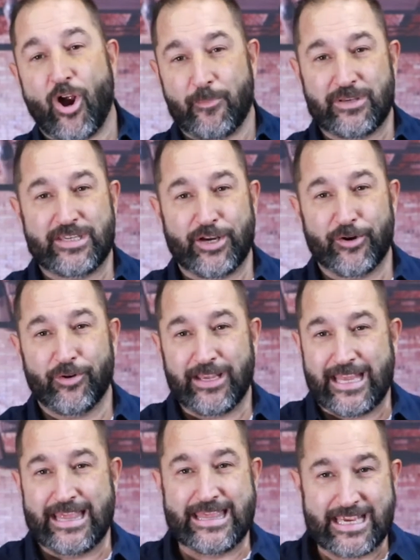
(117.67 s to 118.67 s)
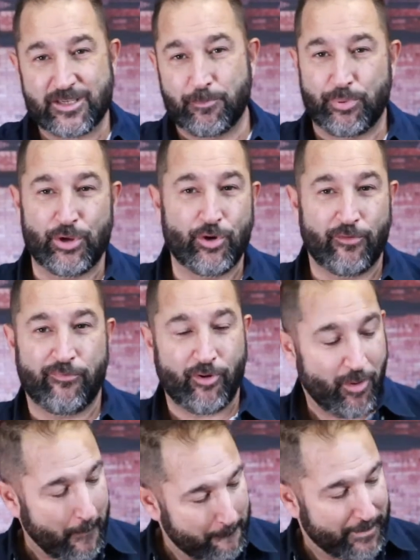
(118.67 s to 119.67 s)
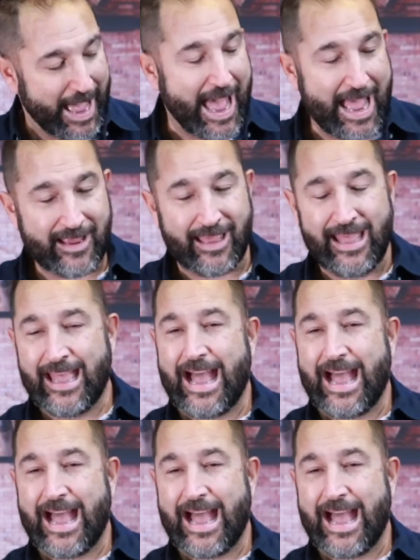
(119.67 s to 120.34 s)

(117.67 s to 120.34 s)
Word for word: our material in this beautiful bag.